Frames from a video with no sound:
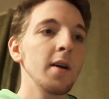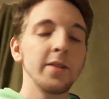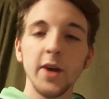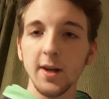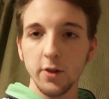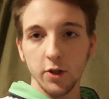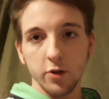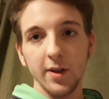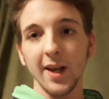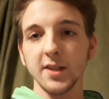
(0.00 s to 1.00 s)
That the
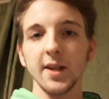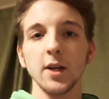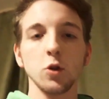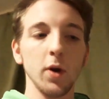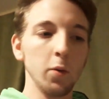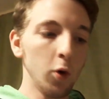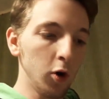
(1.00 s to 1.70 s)
link to that tweet will